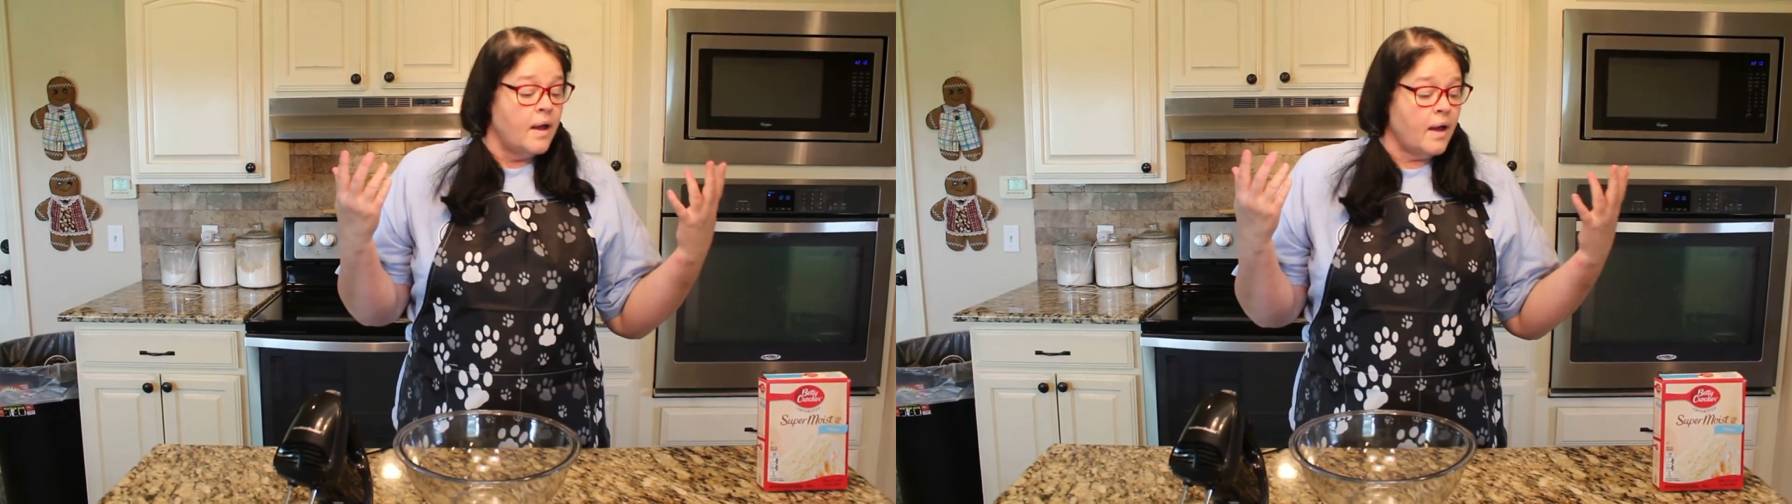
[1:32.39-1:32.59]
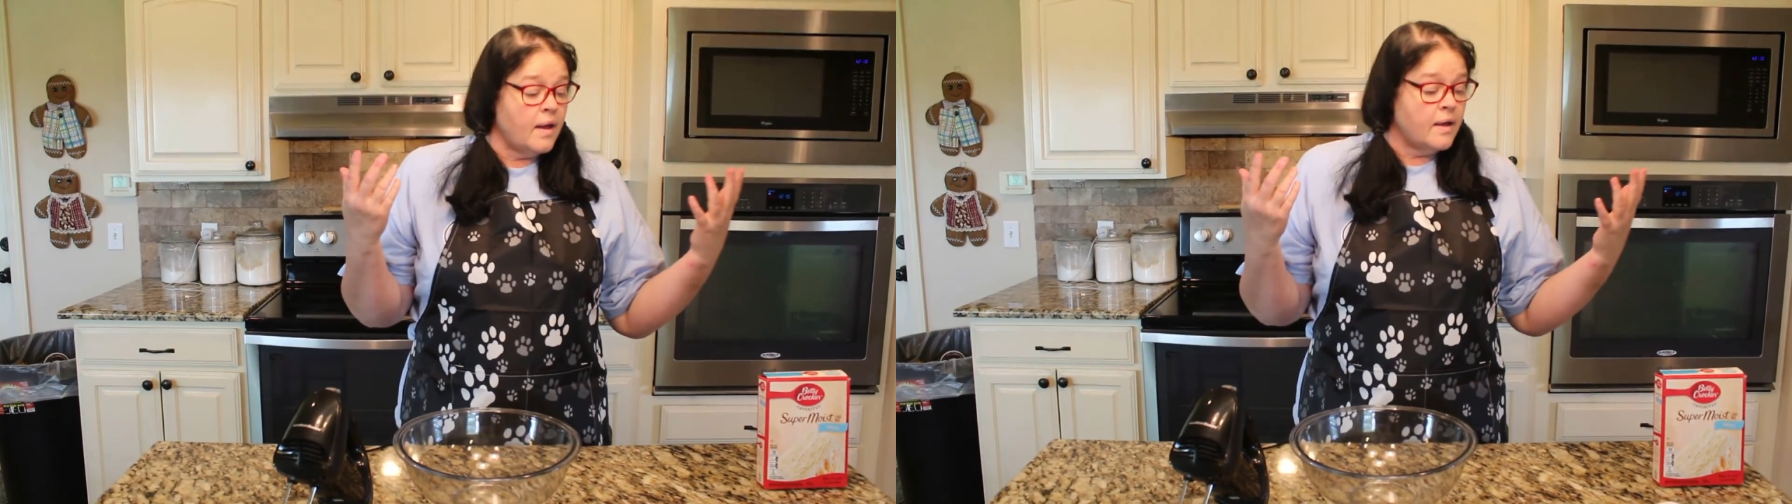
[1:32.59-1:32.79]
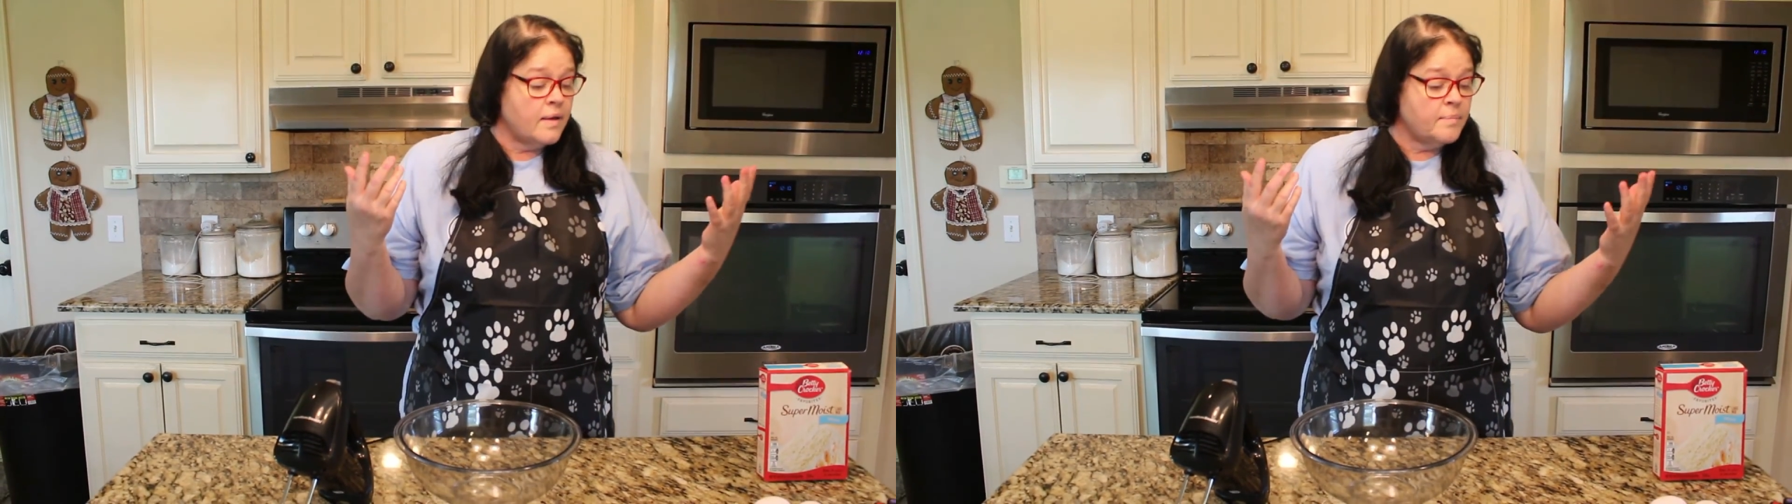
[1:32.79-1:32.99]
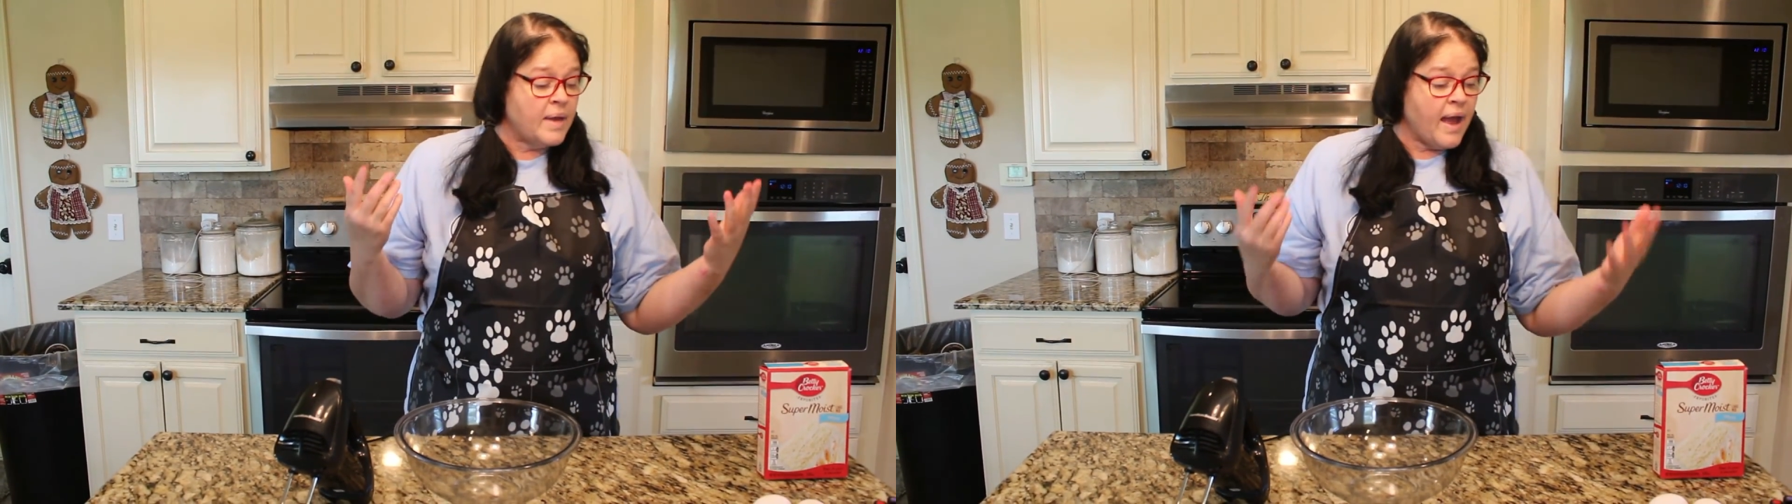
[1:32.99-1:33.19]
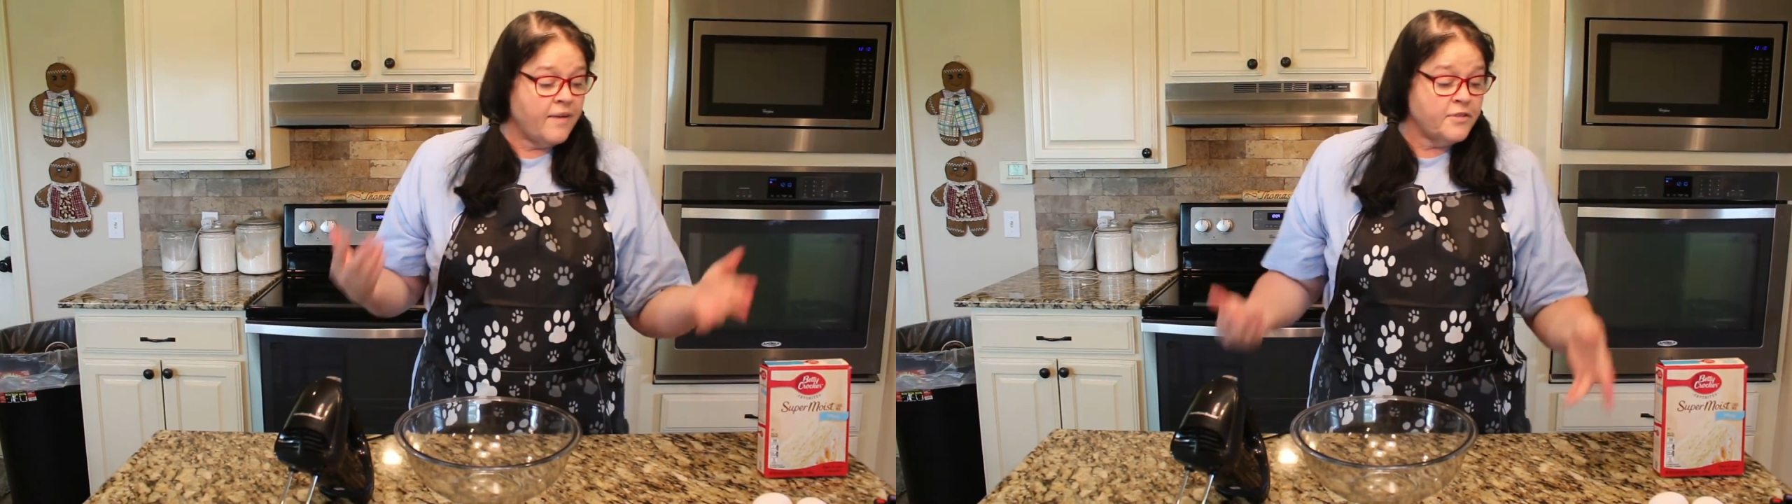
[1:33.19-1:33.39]

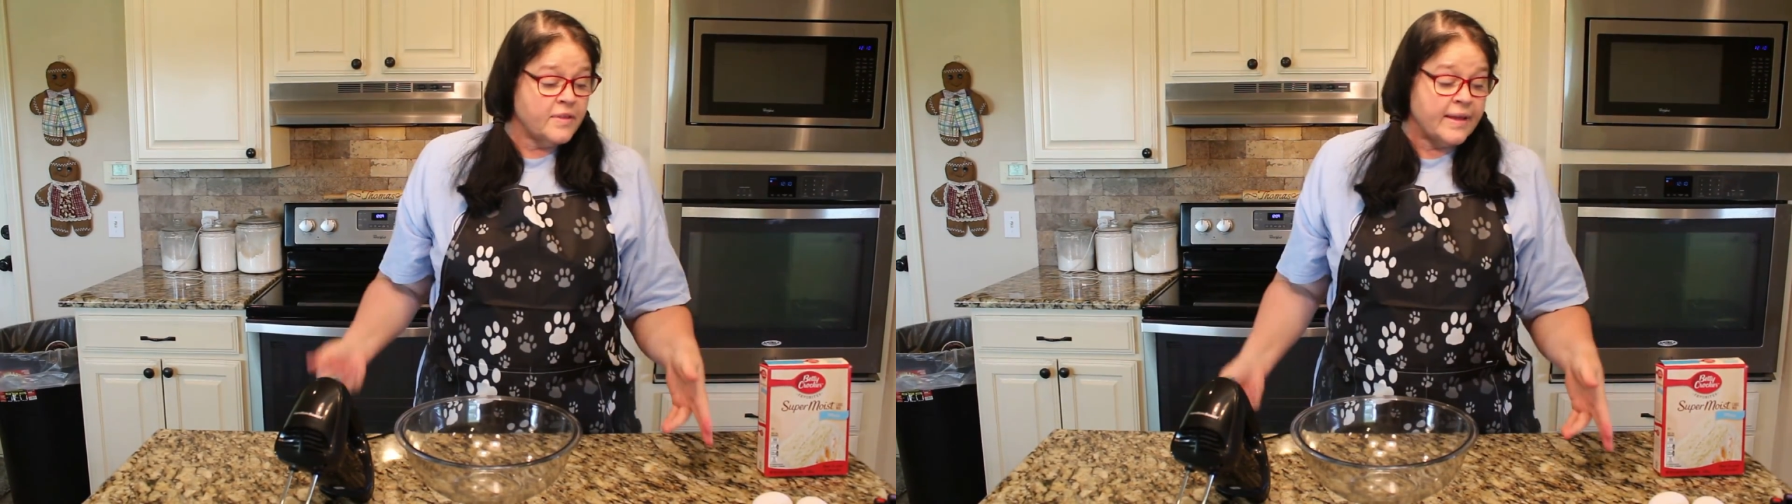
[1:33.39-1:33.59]
after